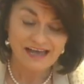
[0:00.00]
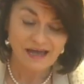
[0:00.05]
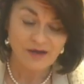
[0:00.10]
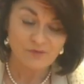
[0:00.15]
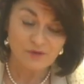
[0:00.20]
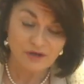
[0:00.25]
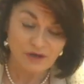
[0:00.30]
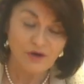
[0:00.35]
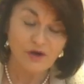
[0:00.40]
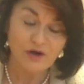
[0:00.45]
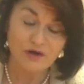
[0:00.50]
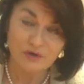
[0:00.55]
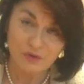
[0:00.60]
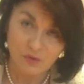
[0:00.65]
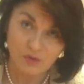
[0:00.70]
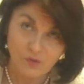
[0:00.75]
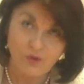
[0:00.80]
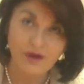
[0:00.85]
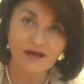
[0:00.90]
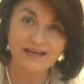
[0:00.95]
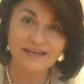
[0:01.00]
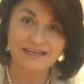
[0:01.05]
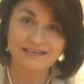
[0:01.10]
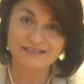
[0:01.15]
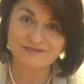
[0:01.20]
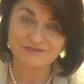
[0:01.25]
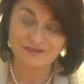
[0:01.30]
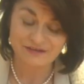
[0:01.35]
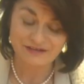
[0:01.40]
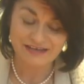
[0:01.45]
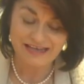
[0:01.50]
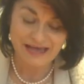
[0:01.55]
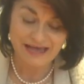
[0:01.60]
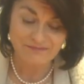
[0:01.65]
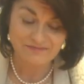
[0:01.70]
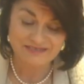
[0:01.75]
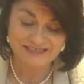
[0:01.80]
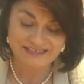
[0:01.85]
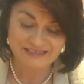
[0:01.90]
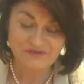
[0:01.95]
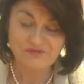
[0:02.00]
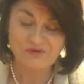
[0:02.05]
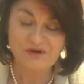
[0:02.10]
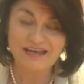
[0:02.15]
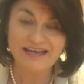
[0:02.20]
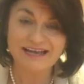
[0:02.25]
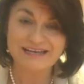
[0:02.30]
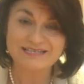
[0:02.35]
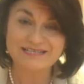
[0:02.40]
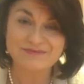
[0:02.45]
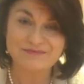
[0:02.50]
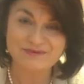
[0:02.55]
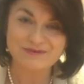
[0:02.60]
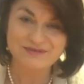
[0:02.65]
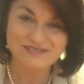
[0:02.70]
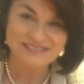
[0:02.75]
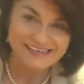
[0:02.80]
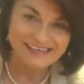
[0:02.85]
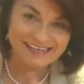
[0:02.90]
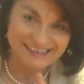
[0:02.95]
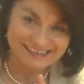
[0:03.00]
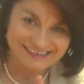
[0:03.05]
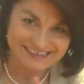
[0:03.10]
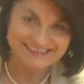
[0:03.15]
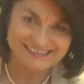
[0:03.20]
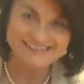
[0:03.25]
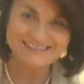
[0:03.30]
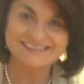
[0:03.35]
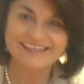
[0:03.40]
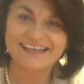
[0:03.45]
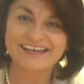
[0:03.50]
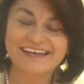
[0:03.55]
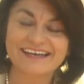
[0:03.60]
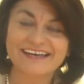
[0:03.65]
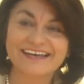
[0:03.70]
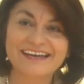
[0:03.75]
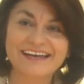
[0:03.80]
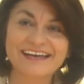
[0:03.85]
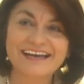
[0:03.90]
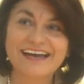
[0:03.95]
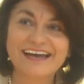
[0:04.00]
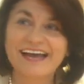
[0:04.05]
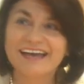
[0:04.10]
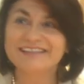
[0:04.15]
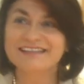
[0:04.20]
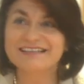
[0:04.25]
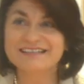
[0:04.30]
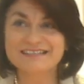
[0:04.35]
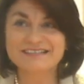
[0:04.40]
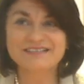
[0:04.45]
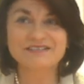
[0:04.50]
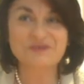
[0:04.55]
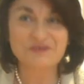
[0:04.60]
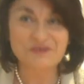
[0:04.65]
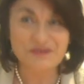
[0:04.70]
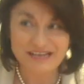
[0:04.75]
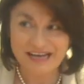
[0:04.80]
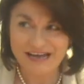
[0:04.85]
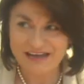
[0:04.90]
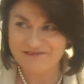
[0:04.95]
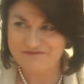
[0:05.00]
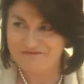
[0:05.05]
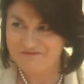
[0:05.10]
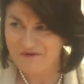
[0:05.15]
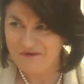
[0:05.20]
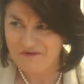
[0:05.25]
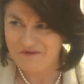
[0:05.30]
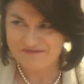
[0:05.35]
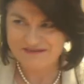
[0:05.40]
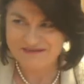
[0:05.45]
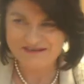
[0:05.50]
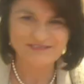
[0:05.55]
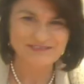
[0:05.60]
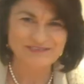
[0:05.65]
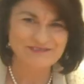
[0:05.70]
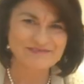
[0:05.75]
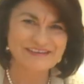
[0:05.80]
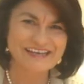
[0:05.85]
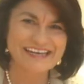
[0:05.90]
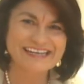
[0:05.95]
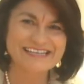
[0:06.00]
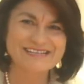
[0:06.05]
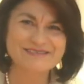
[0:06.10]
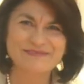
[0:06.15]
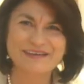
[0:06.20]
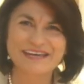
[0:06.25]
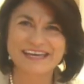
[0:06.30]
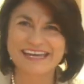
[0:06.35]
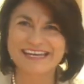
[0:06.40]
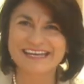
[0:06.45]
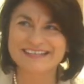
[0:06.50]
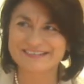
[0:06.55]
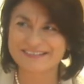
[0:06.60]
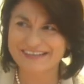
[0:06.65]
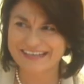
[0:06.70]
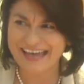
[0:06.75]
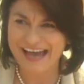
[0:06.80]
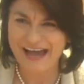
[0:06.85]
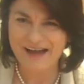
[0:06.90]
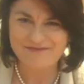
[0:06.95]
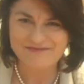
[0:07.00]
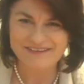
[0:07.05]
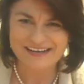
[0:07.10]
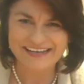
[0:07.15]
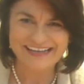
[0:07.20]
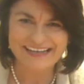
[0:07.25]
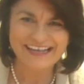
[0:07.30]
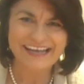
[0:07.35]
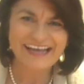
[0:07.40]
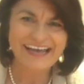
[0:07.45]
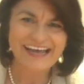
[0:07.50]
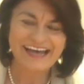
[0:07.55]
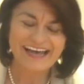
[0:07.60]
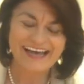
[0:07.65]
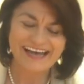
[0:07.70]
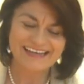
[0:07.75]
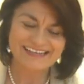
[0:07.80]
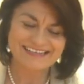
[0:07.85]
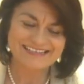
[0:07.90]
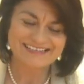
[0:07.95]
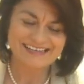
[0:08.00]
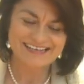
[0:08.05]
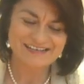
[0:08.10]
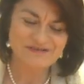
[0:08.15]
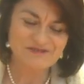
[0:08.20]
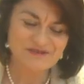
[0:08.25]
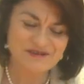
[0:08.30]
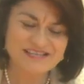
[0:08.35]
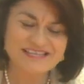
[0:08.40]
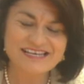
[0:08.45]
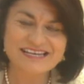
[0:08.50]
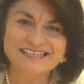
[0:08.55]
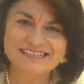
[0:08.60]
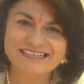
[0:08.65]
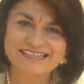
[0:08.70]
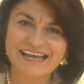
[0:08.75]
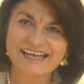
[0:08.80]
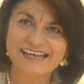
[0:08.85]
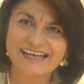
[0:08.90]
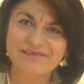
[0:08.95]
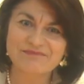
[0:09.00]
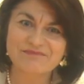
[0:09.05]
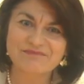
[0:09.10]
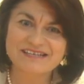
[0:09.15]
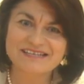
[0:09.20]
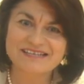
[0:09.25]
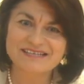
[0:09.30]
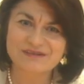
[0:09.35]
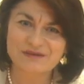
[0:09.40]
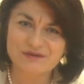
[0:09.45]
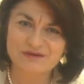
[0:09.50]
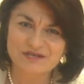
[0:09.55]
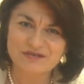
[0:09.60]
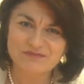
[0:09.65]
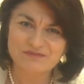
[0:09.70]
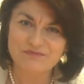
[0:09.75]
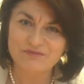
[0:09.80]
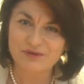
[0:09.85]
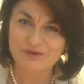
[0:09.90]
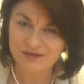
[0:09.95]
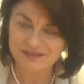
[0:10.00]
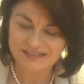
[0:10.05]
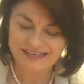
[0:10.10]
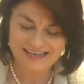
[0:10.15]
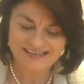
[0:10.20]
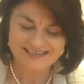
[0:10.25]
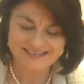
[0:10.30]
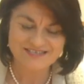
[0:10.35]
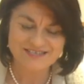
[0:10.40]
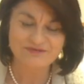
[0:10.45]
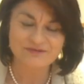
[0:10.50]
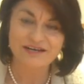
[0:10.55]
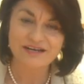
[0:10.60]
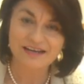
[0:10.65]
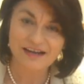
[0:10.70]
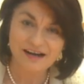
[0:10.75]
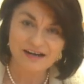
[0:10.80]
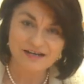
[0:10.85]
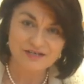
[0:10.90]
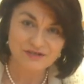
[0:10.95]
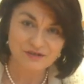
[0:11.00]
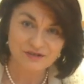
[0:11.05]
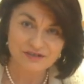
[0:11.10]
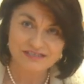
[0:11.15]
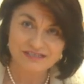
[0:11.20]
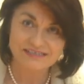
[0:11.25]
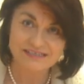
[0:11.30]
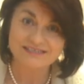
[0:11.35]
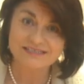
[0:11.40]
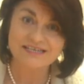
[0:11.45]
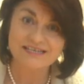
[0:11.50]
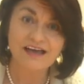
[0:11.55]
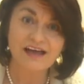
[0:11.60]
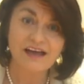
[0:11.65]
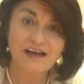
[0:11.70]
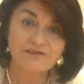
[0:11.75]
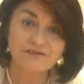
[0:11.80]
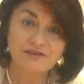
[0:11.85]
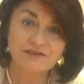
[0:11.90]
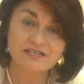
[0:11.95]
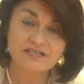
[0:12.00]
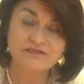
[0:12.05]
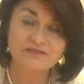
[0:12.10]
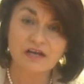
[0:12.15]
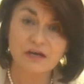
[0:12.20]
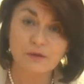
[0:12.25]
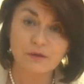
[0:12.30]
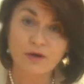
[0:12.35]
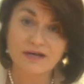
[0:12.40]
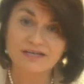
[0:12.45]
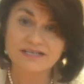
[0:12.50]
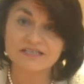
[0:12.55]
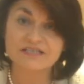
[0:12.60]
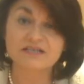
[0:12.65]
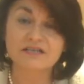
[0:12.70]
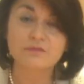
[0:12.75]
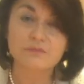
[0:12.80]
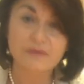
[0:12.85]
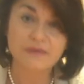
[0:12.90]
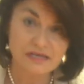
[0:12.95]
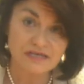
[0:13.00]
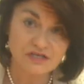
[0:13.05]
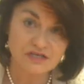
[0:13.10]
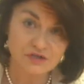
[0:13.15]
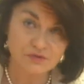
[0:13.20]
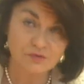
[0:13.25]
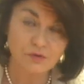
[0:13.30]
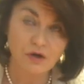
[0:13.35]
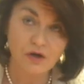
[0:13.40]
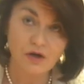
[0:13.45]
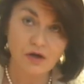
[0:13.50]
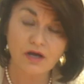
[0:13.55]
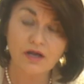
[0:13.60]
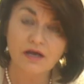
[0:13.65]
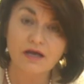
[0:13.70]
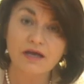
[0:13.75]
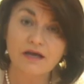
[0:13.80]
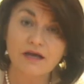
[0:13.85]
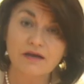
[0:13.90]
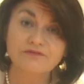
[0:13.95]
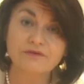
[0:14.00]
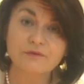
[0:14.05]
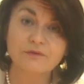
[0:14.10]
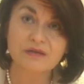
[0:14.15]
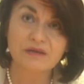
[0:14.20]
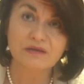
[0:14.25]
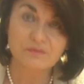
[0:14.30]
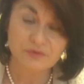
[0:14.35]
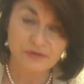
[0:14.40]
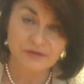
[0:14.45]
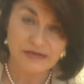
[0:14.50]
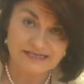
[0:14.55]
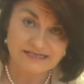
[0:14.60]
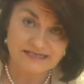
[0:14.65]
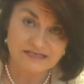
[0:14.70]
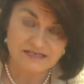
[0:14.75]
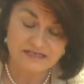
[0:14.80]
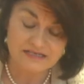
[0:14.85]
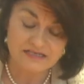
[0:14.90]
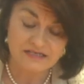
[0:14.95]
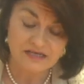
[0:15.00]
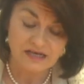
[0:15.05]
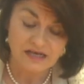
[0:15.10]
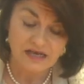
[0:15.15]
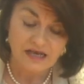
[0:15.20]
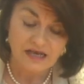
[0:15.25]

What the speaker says: And we all know why it's very apt. In a way, I suppose this is like a this is your life moment for me, speaking to a camera and knowing that this is going to be broadcast to a large audience. First of all, I want to commend you all for being present.